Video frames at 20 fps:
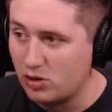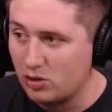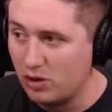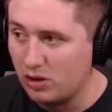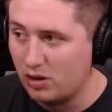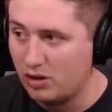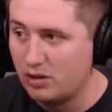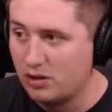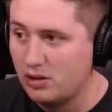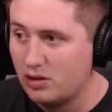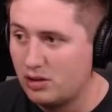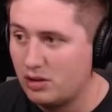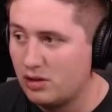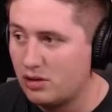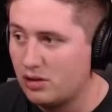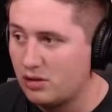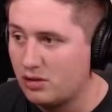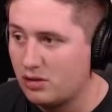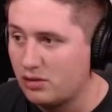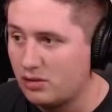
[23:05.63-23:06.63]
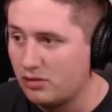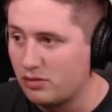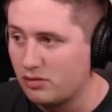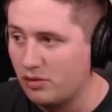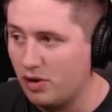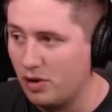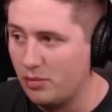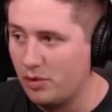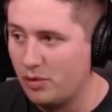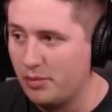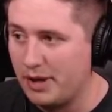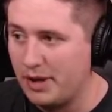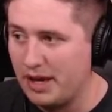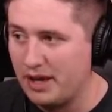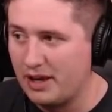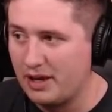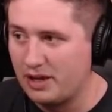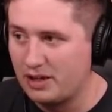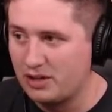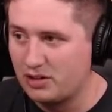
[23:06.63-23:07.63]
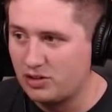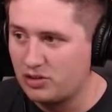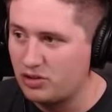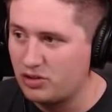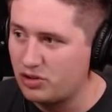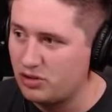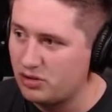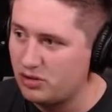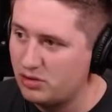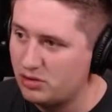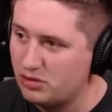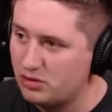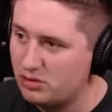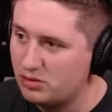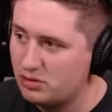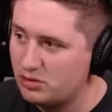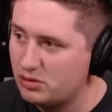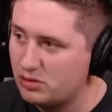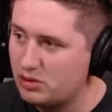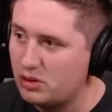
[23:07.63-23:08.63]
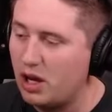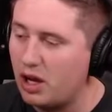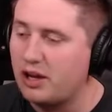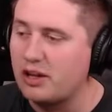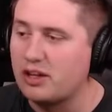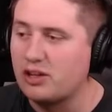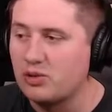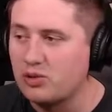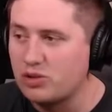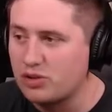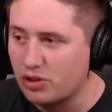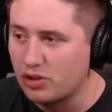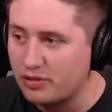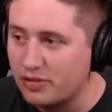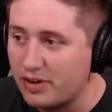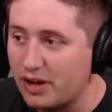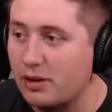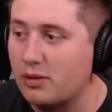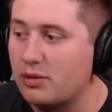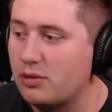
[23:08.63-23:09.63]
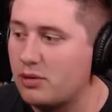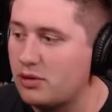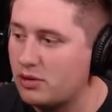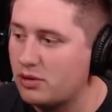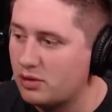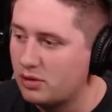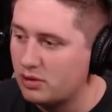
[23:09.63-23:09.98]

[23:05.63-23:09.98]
Cool. Rumble Badge. I can use Surf now.